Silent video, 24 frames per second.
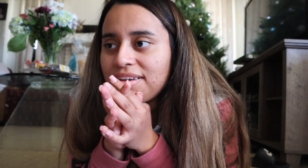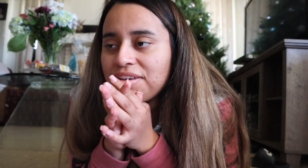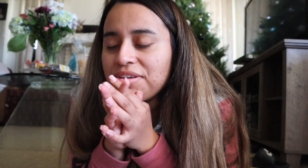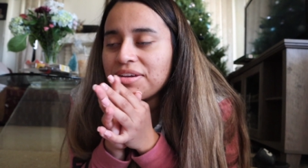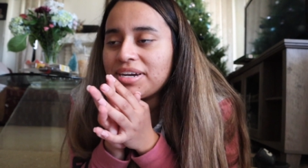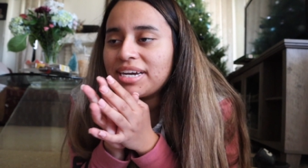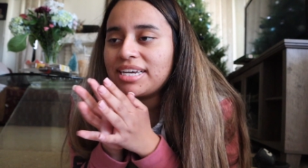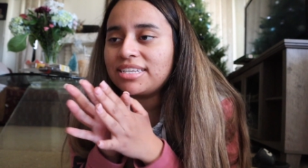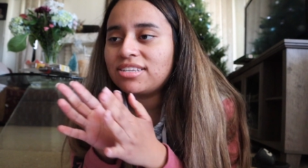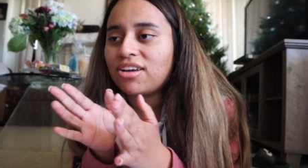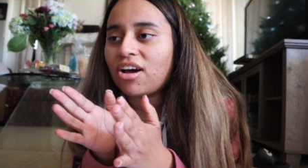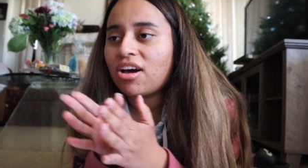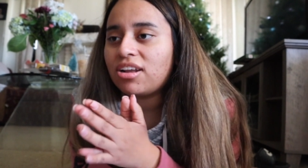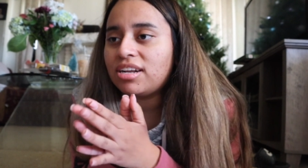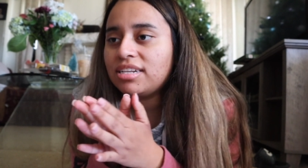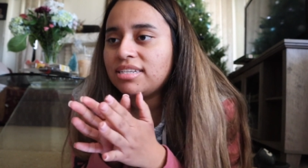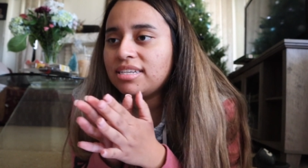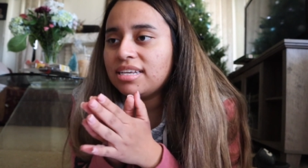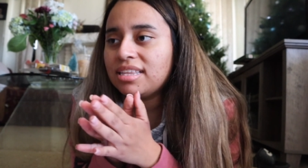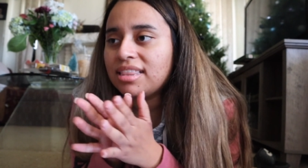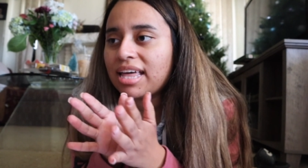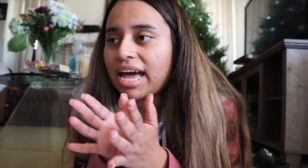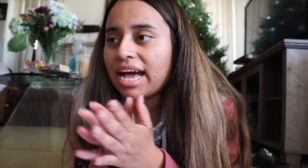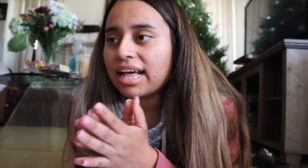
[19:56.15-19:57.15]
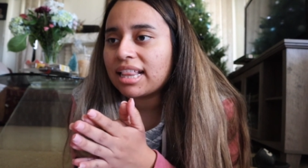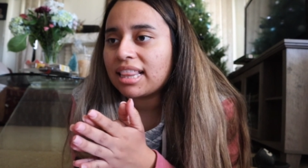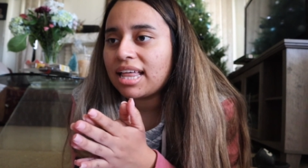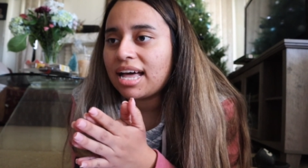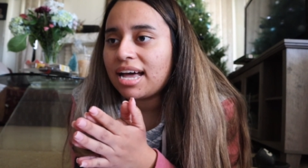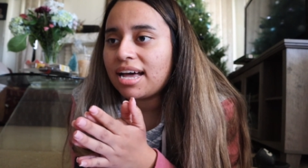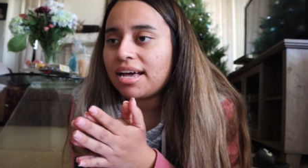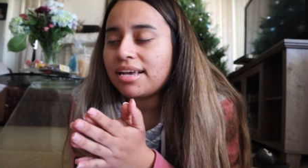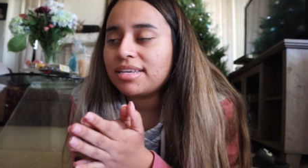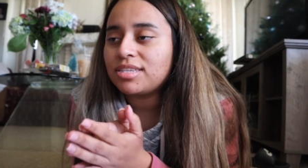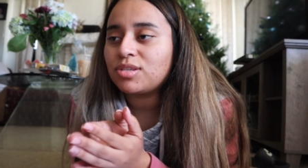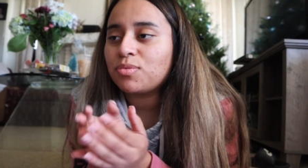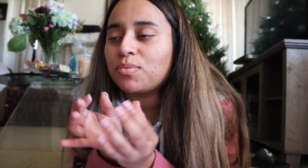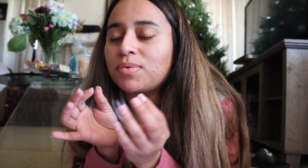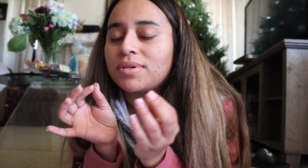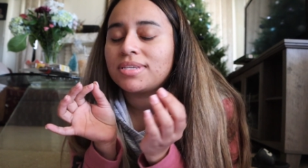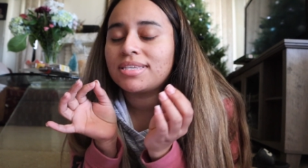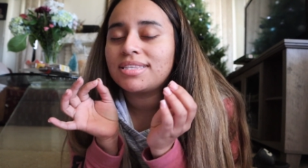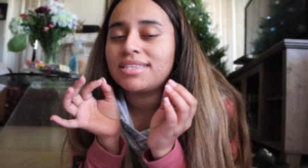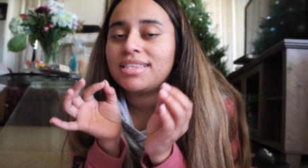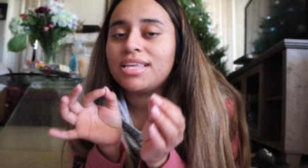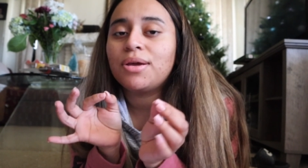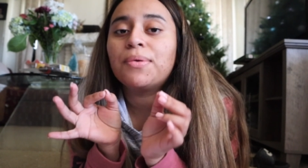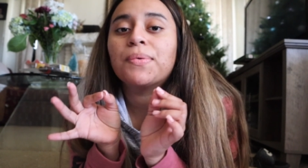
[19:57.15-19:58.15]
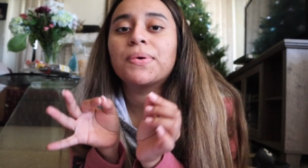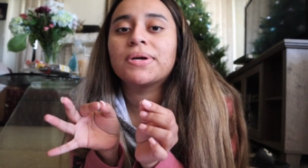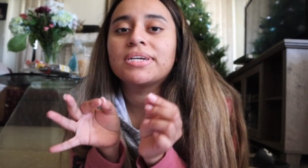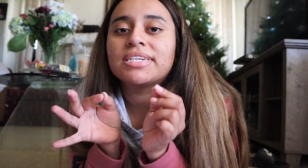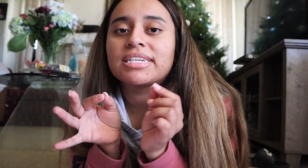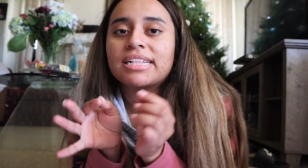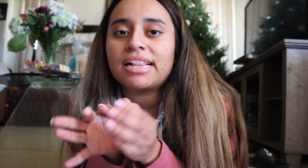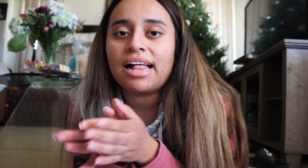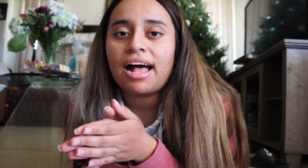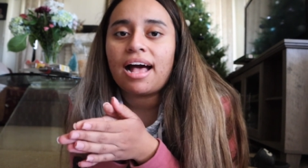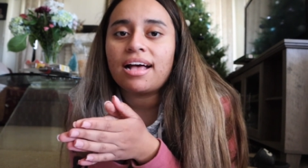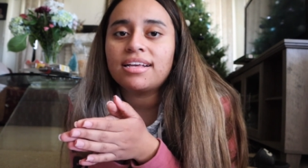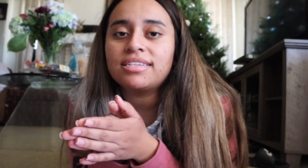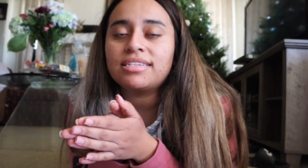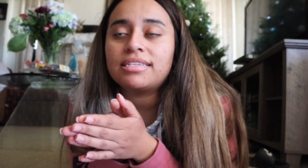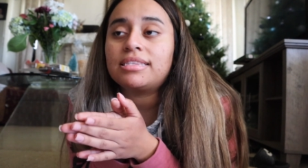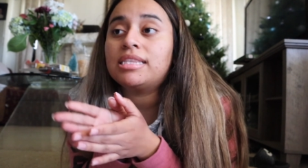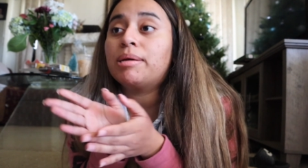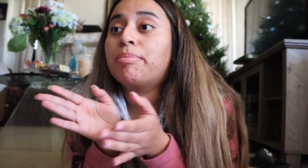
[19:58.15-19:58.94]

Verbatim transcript: you guys, honestly, that class was the worst class.